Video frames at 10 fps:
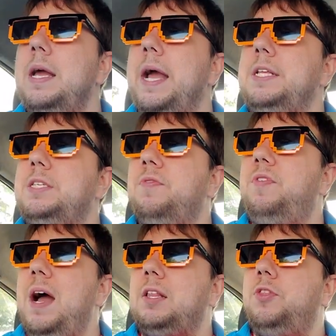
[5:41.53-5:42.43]
It's the
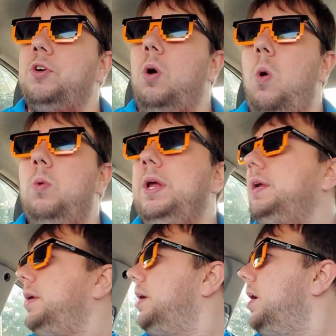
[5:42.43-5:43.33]
fact that they're
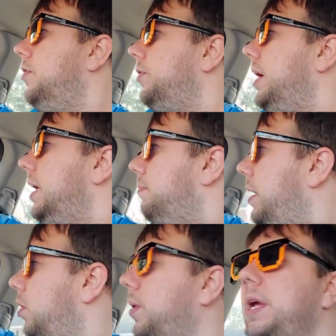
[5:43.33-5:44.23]
holding, they're getting
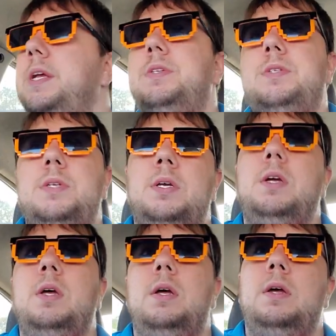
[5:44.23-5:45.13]
penalties,
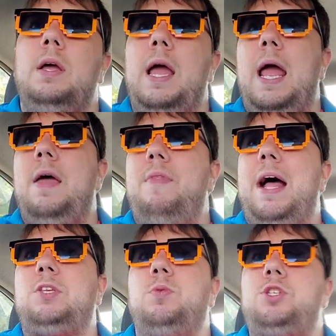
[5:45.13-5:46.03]
and
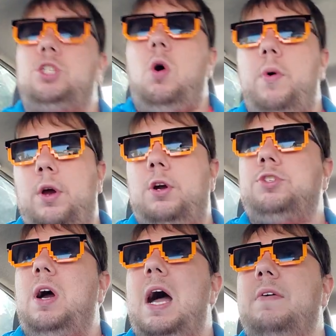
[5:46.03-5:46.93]
that's what's slowing our
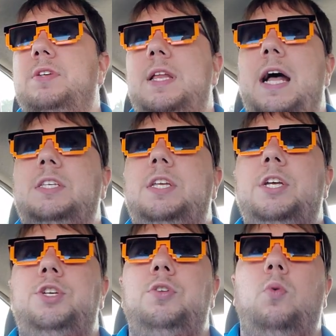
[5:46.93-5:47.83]
drives. And that's the
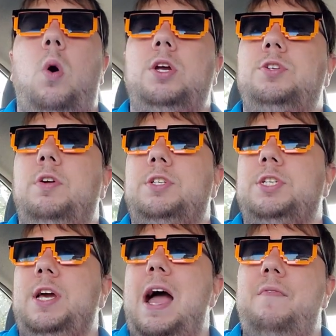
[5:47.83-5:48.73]
issue the Washington
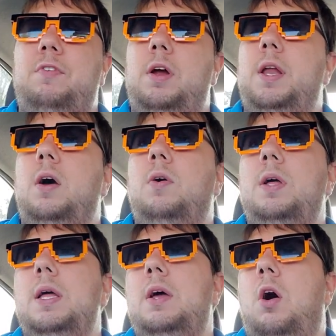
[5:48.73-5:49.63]
Redskins are having right now
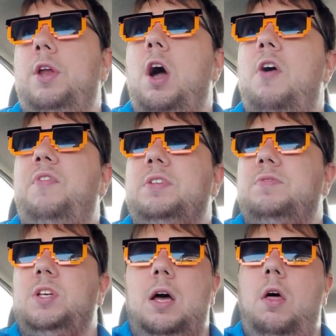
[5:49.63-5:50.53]
on the offensive
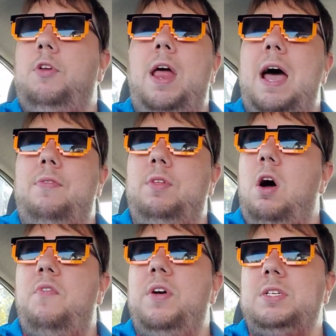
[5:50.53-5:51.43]
side. Other than that, the
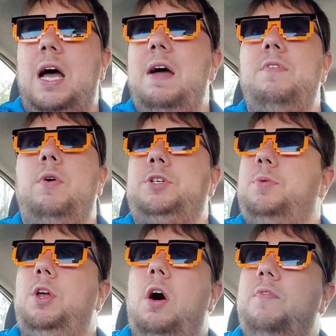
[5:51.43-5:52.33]
offense, I have no issue
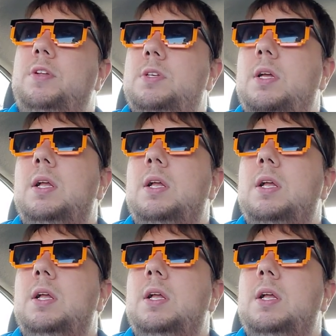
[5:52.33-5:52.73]
with the offense.